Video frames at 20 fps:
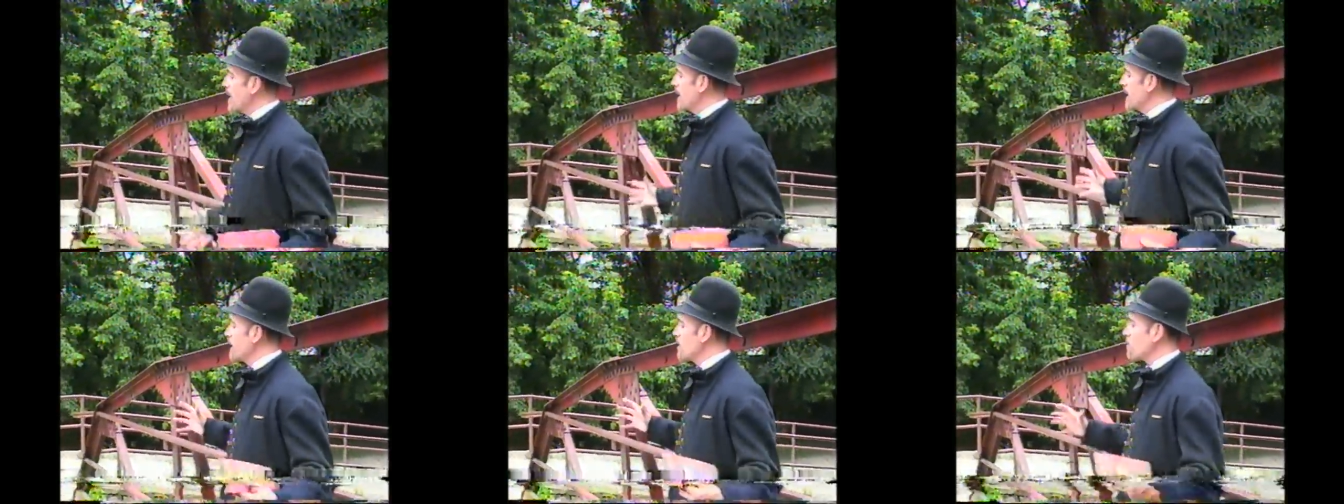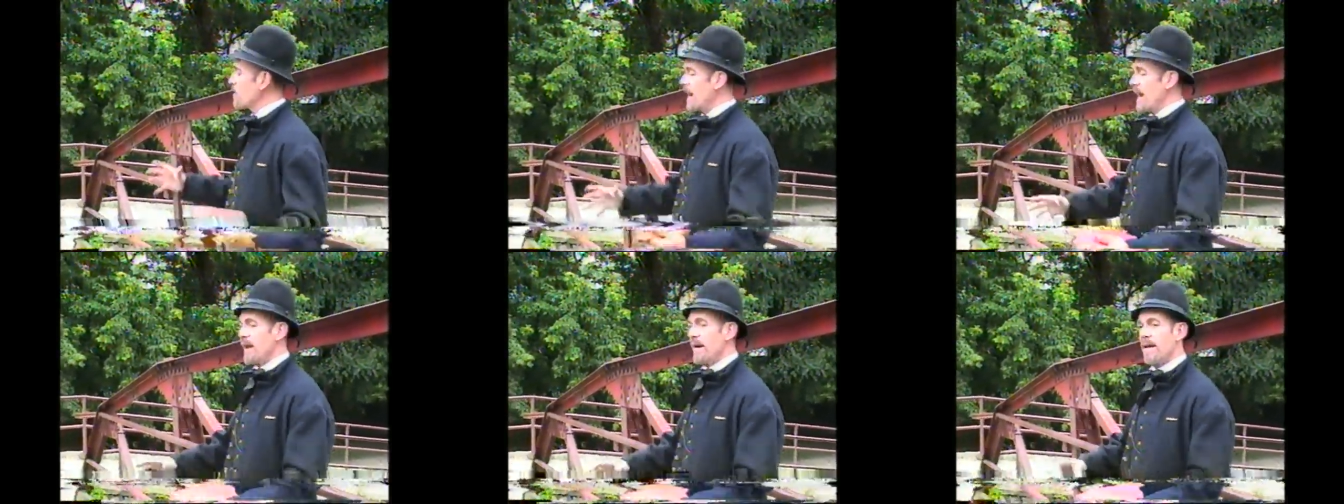He
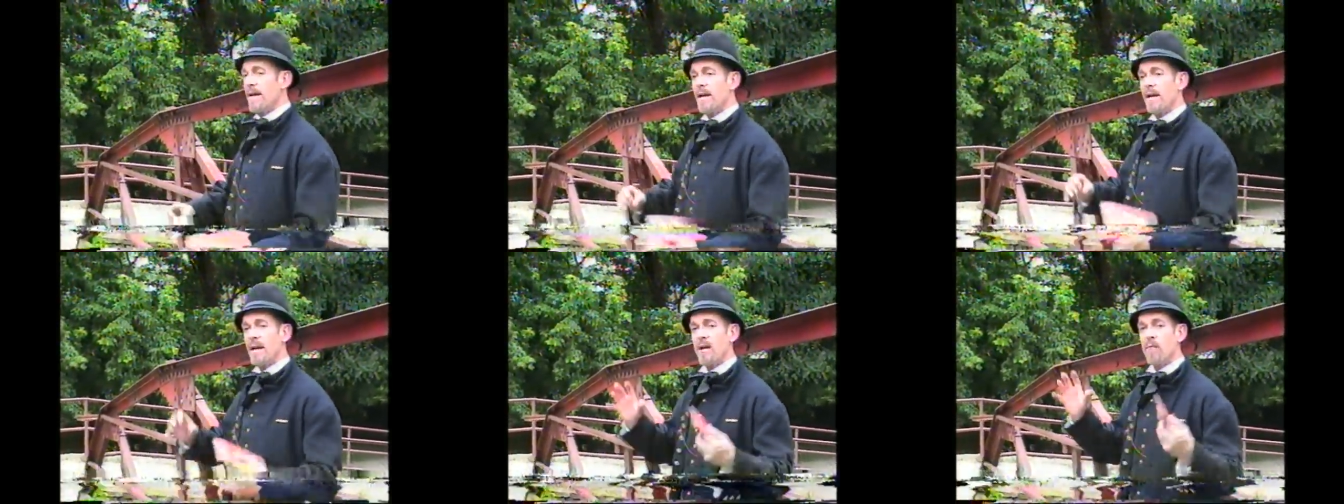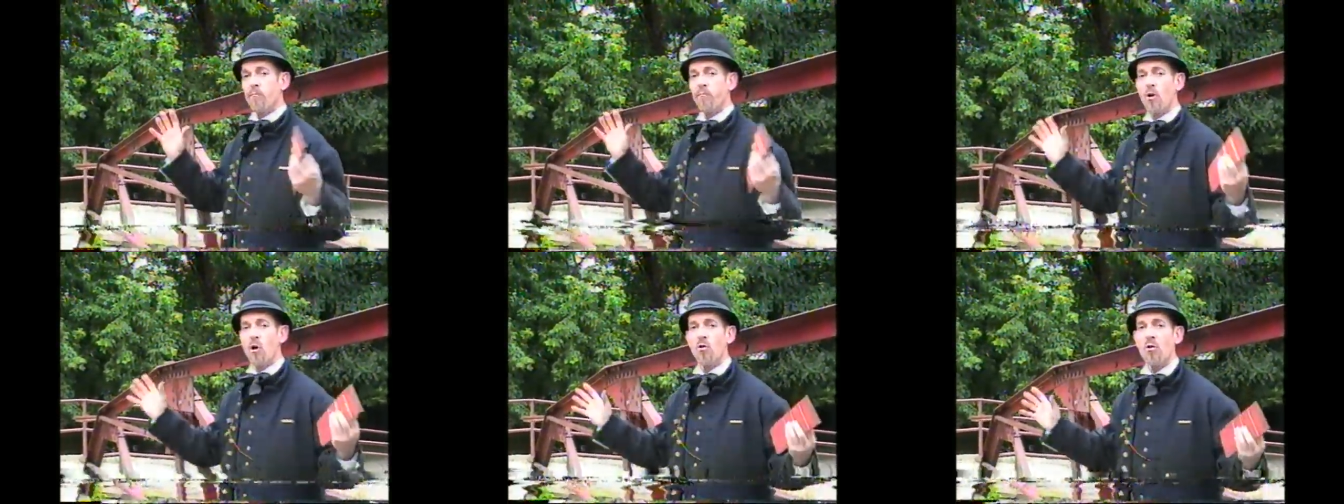ran in
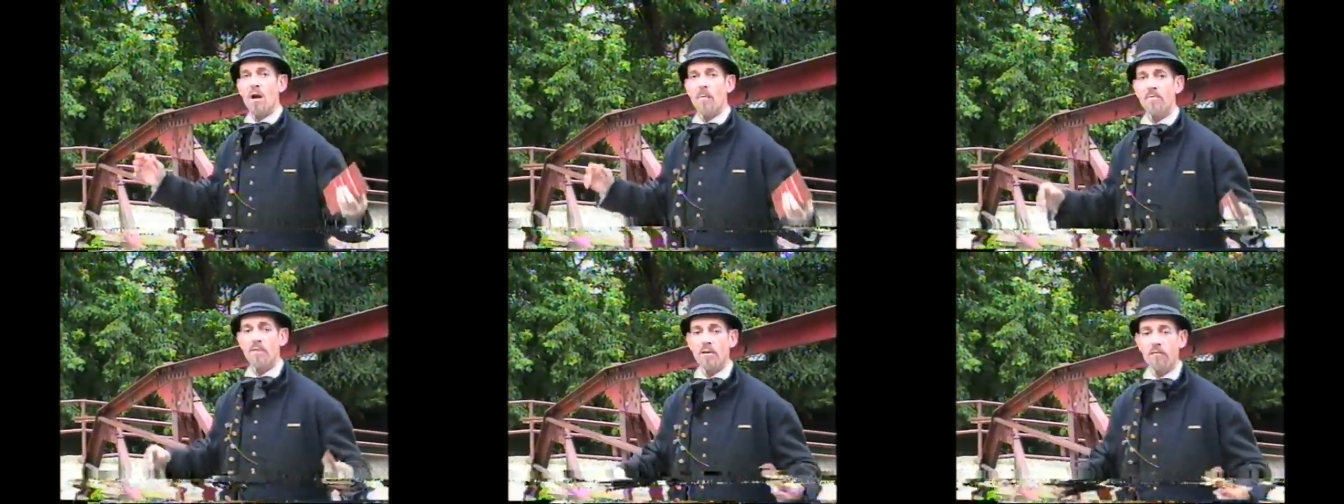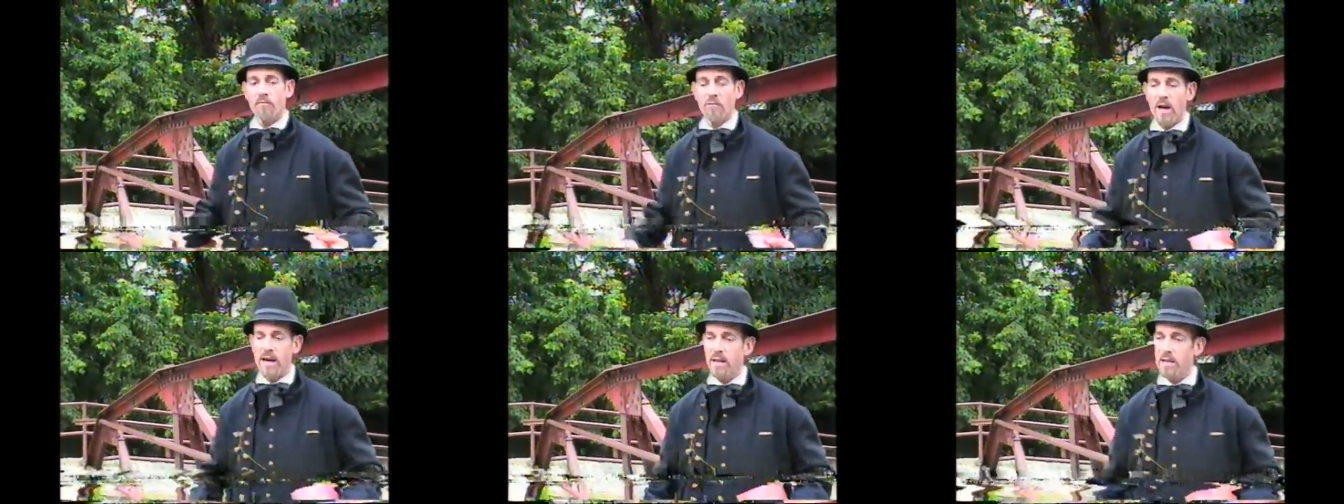and broke up the
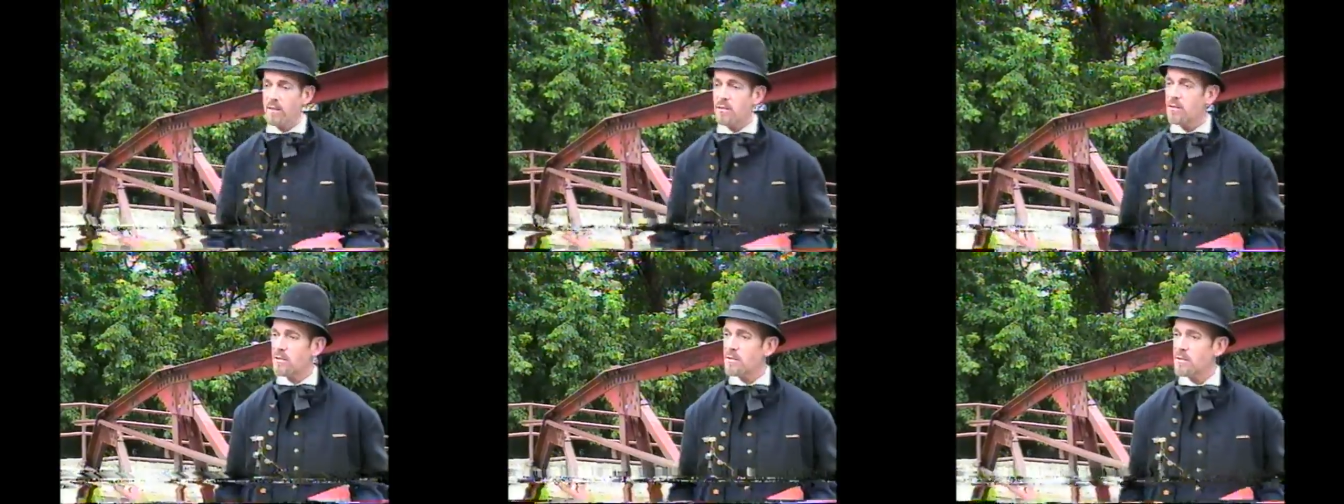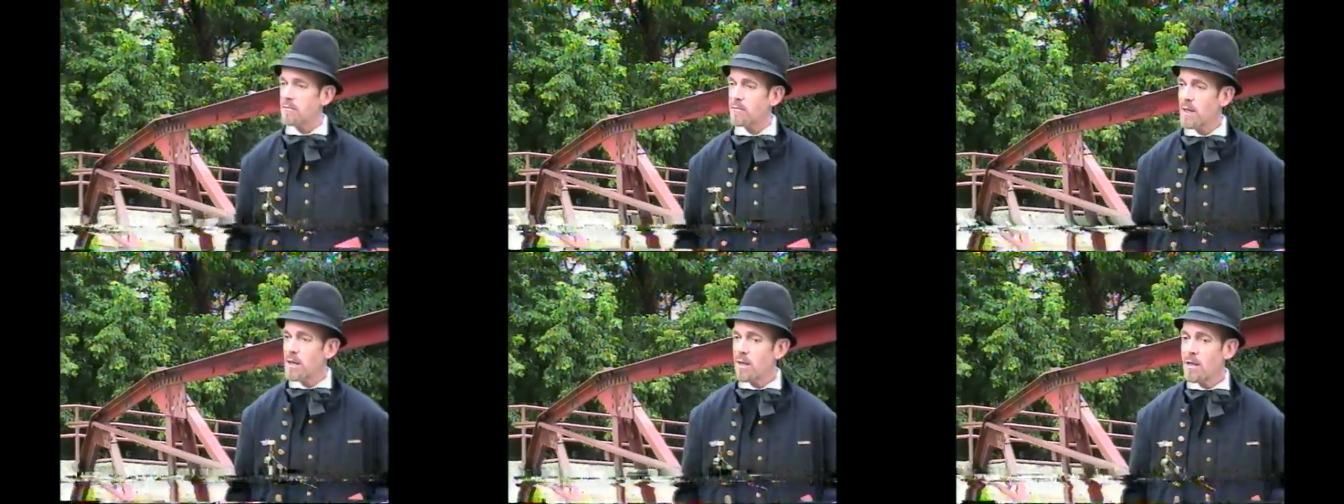fracas,
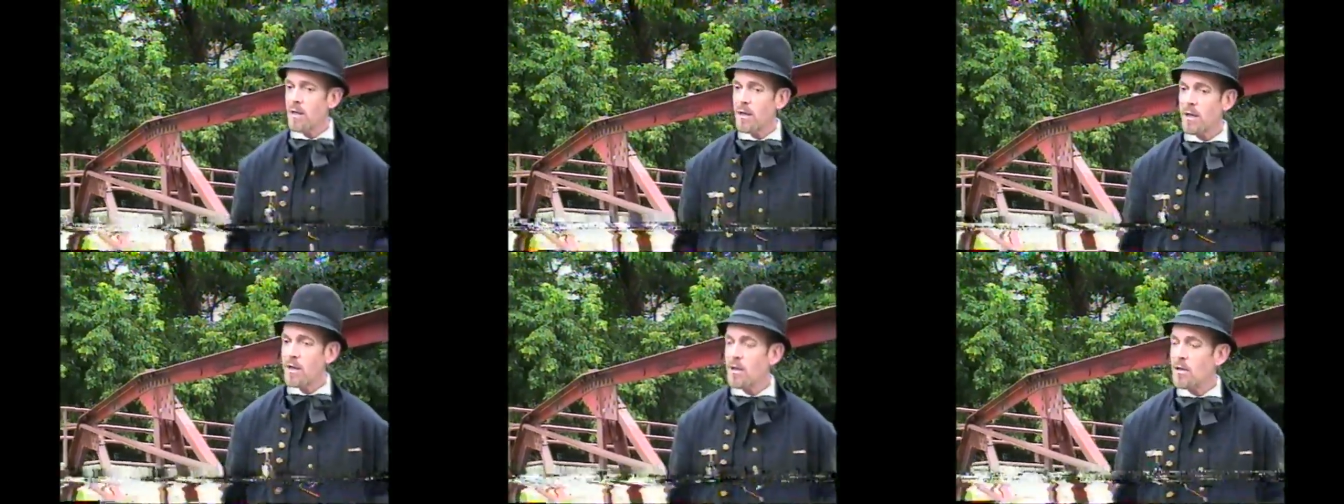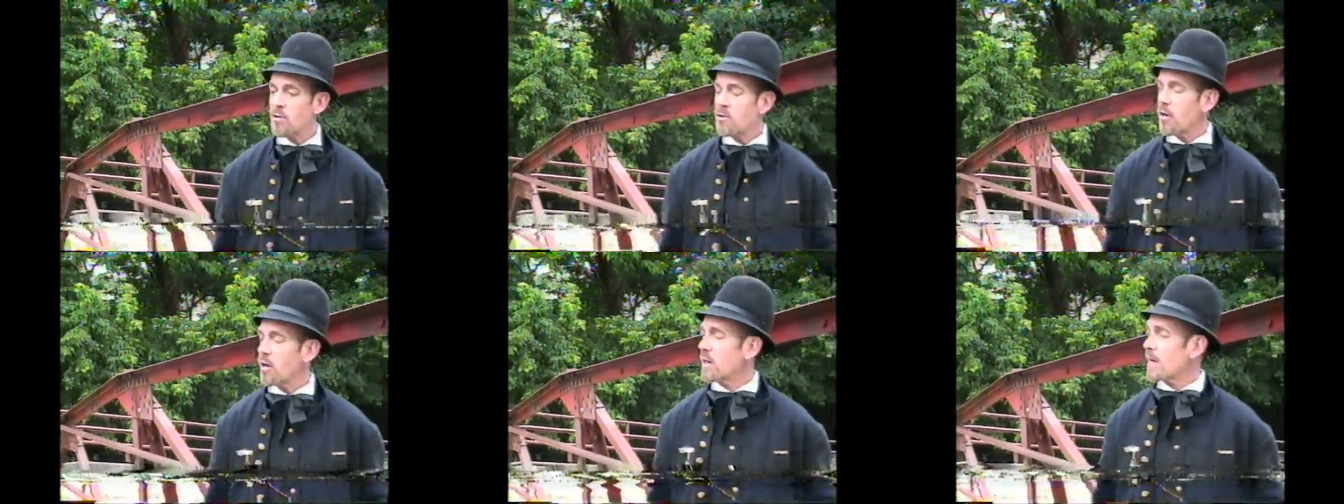
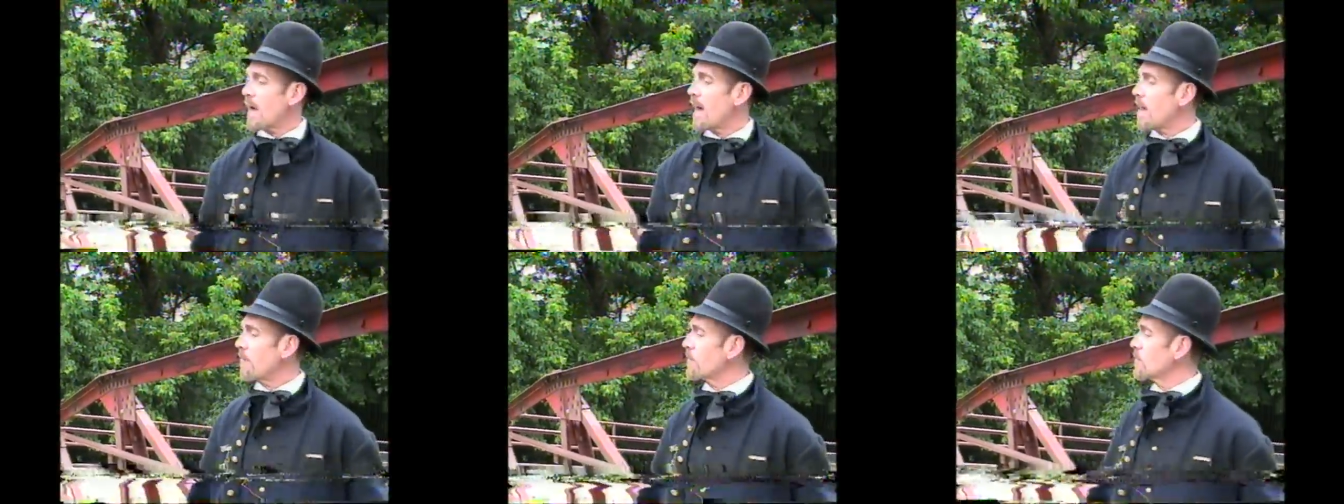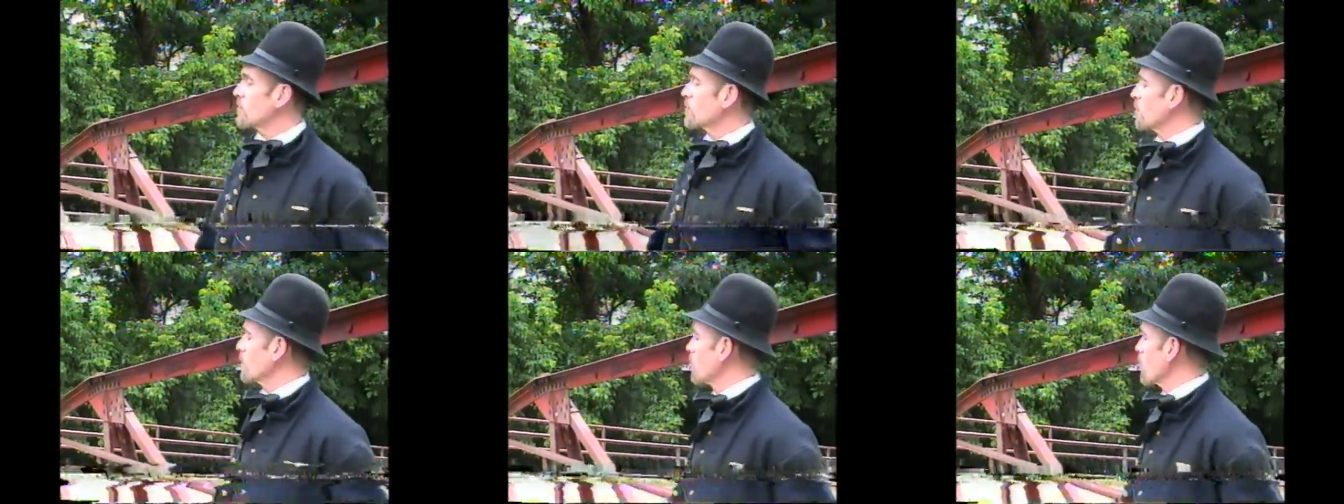took
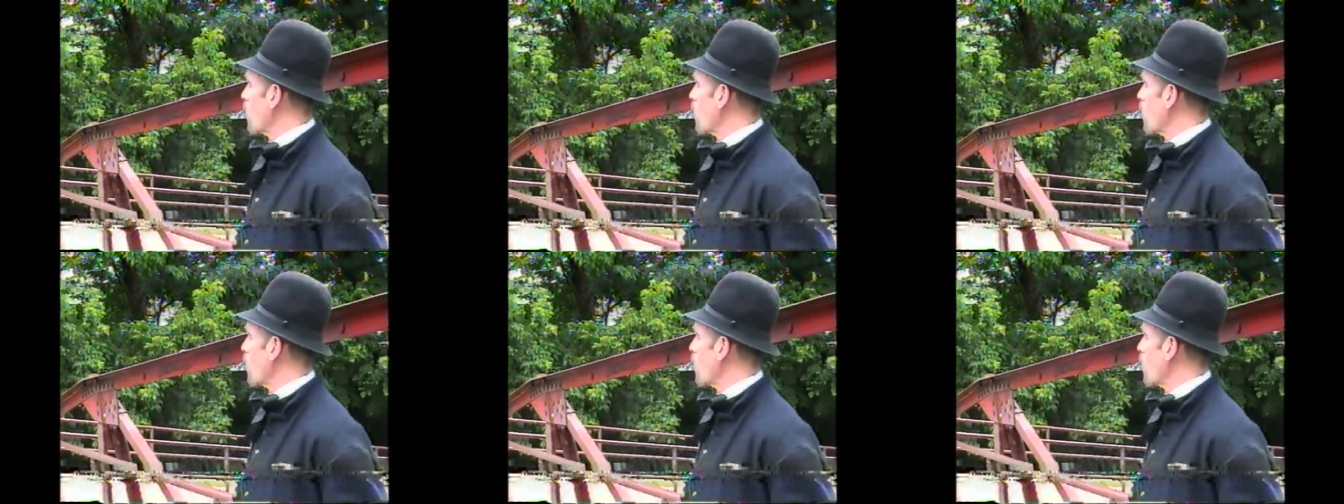Officer